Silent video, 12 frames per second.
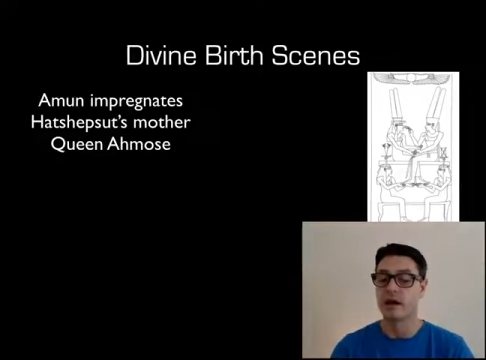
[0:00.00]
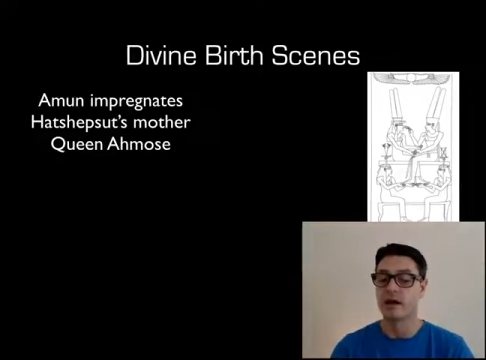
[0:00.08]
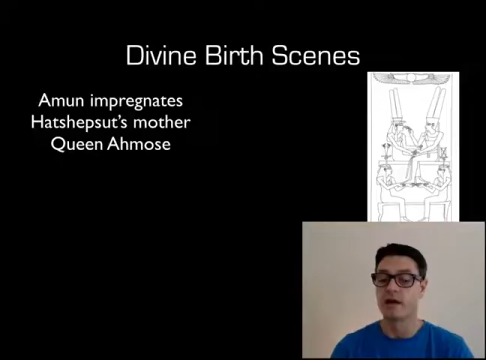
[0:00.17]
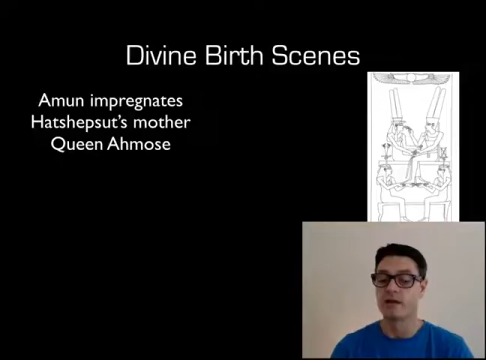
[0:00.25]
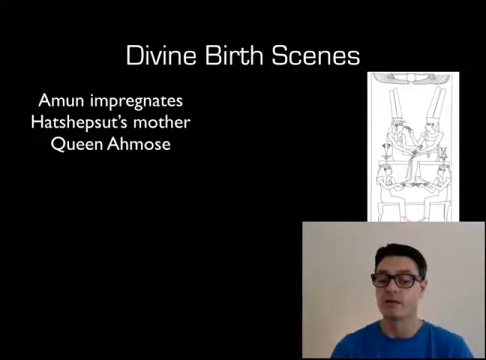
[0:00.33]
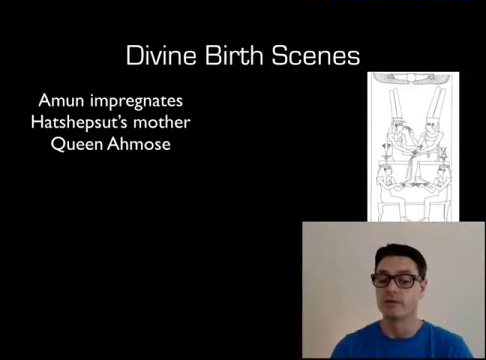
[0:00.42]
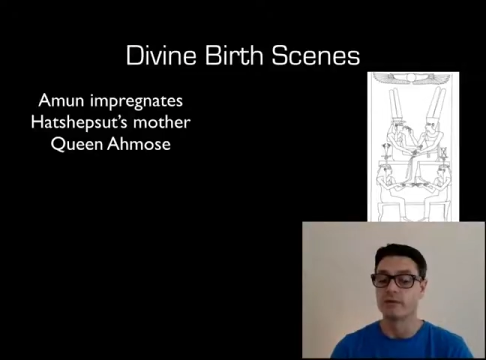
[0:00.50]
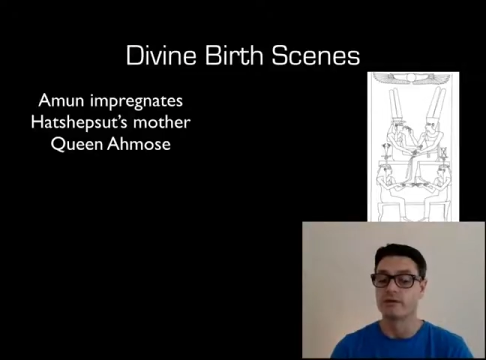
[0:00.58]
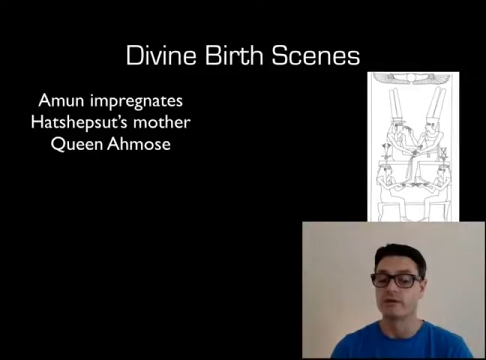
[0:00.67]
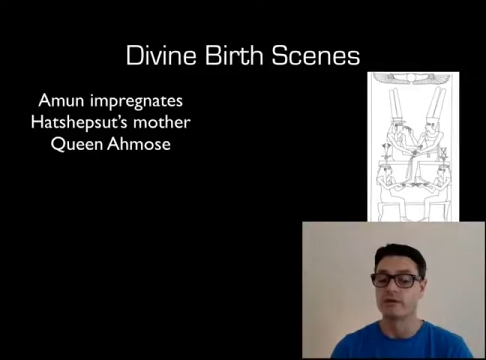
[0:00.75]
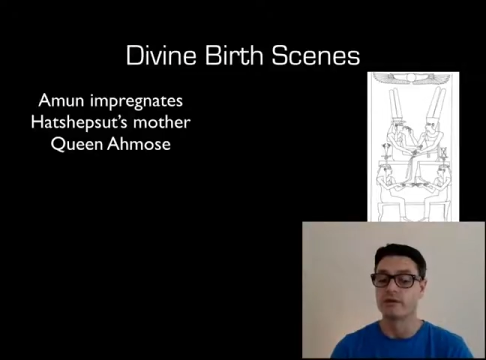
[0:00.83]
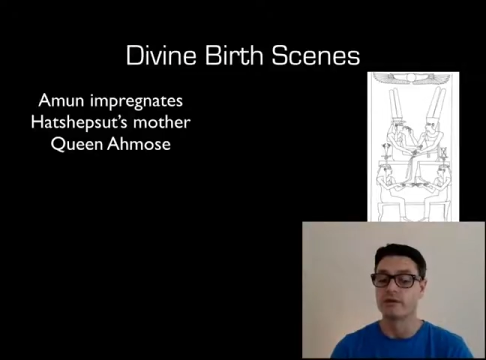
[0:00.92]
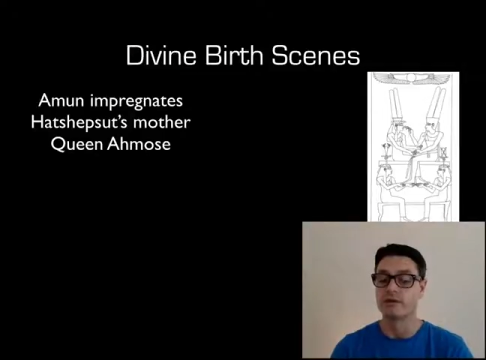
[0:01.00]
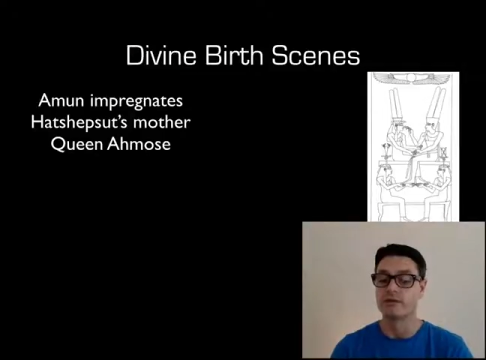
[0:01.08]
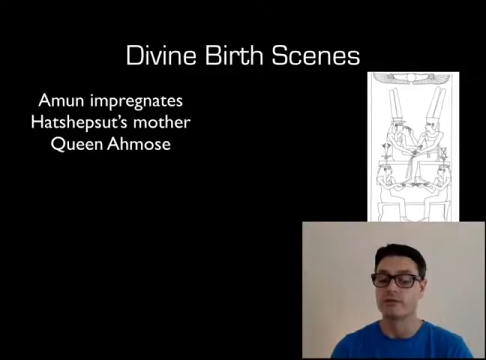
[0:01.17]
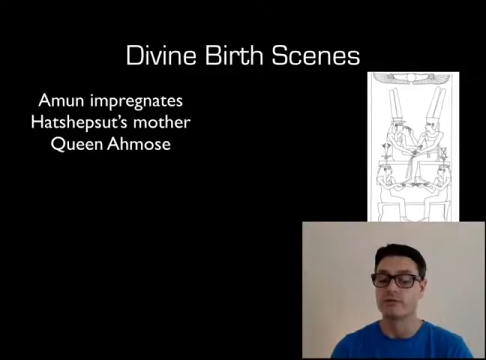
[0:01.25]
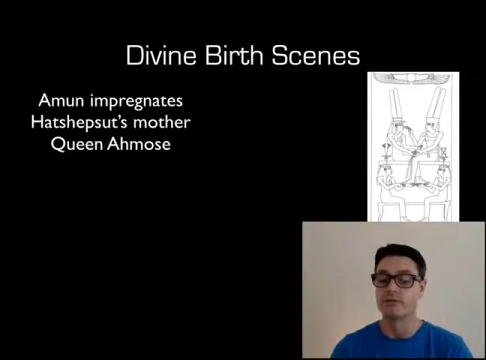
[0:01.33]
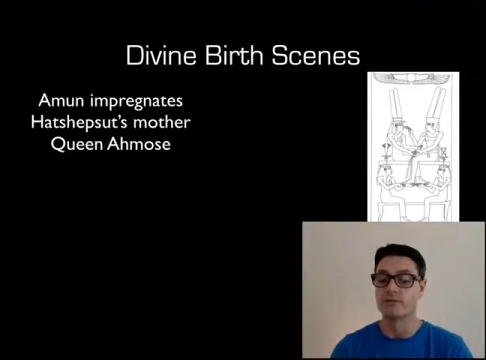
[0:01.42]
ankh, which is the
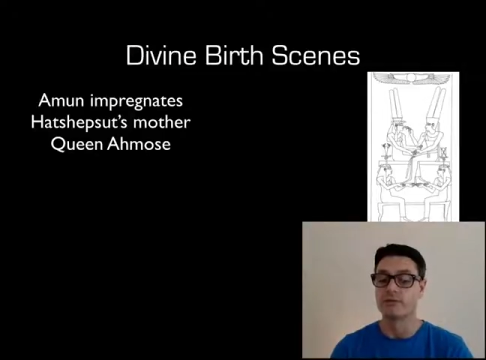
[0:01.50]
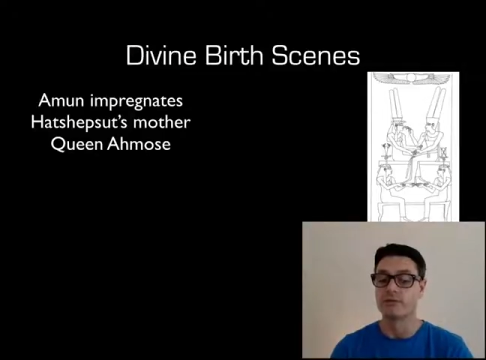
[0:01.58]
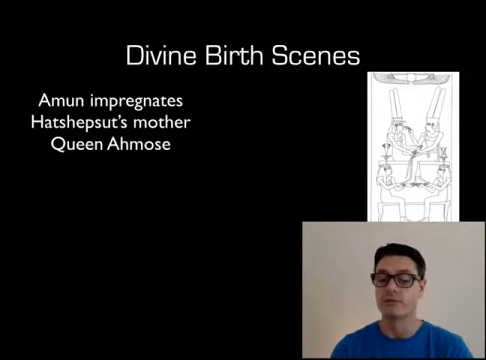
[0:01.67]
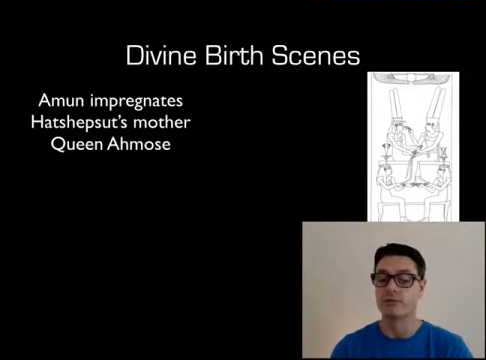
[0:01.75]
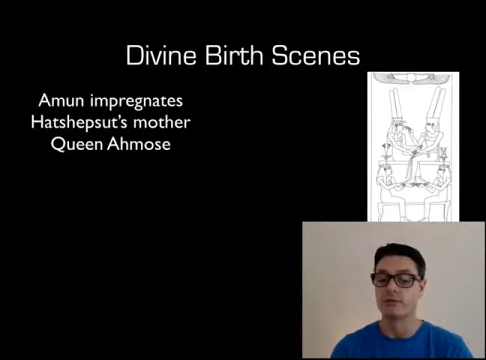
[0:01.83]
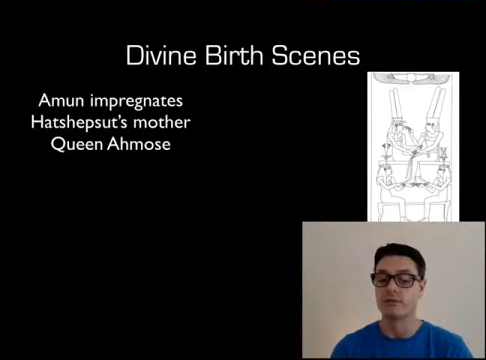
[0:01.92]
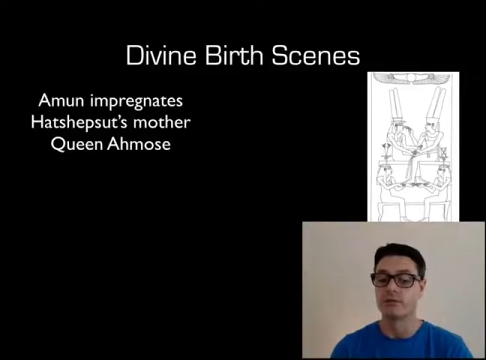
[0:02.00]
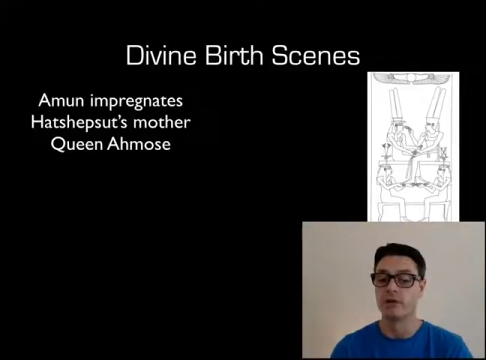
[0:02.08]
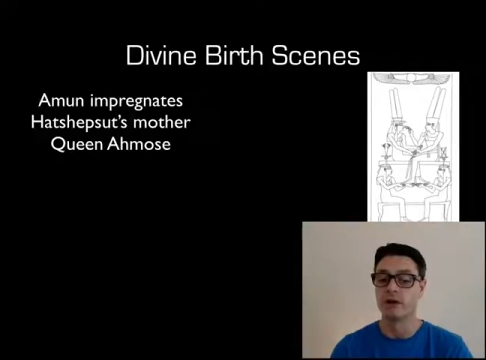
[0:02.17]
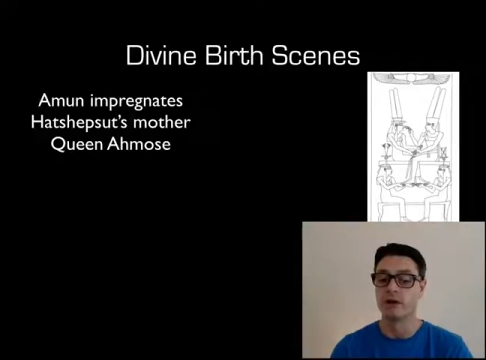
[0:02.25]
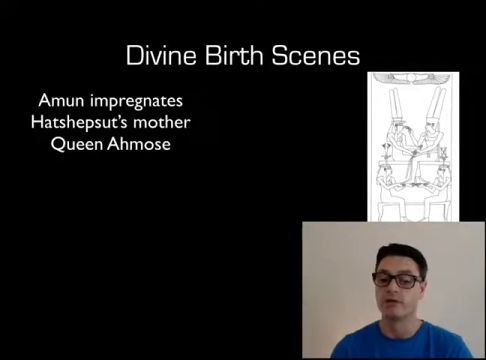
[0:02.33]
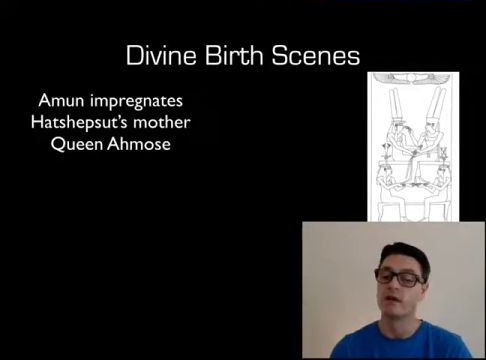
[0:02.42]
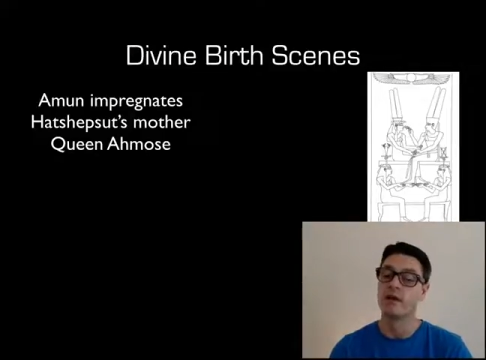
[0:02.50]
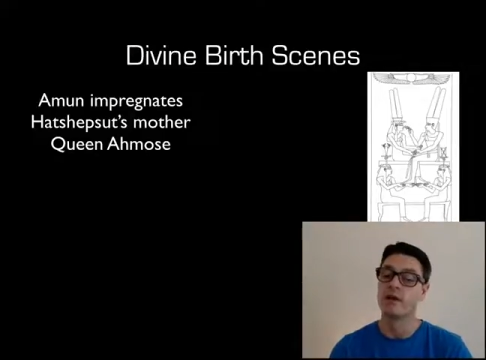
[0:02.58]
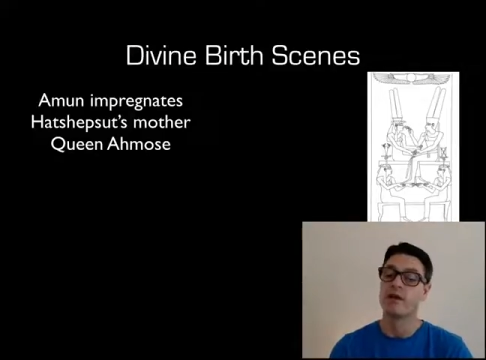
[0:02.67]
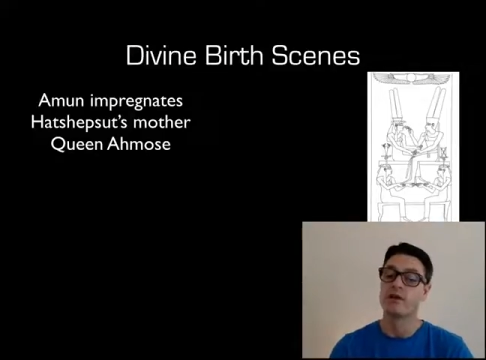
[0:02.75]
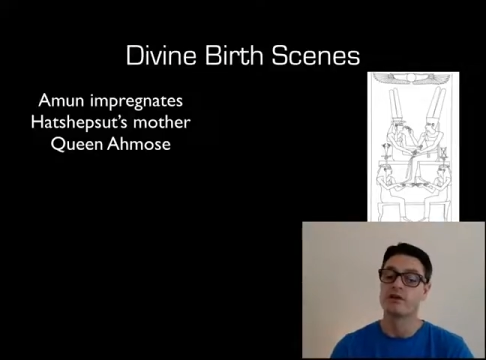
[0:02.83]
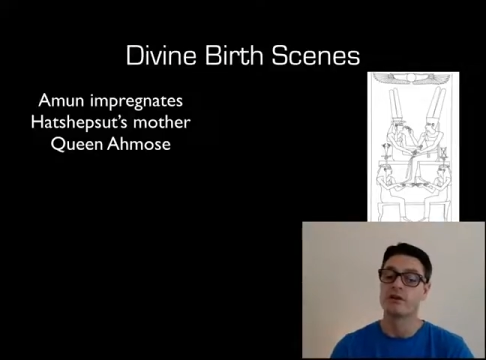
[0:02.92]
Egyptian symbol of life.
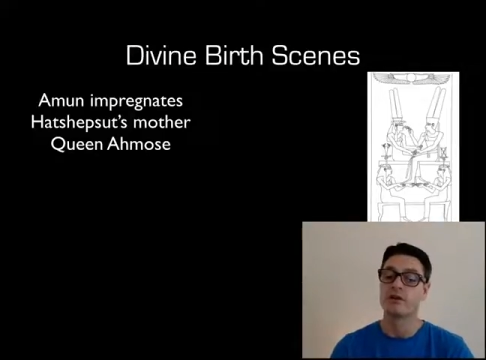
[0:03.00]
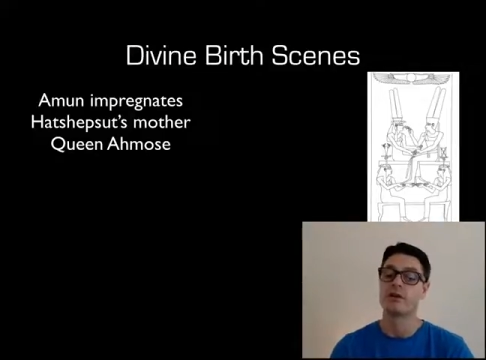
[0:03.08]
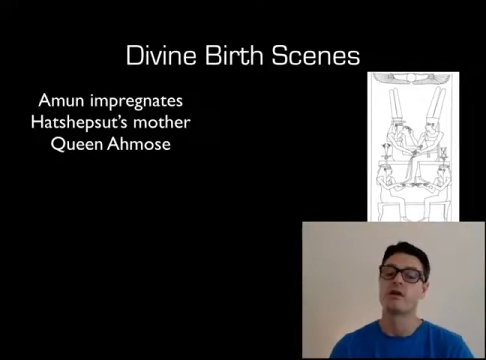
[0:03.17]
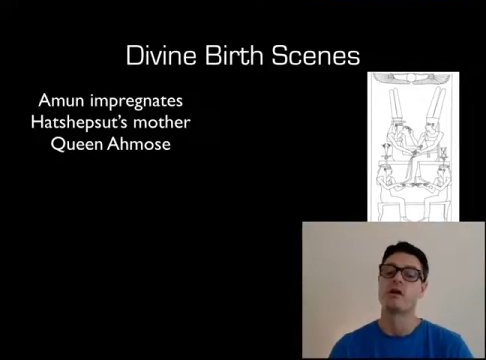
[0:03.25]
So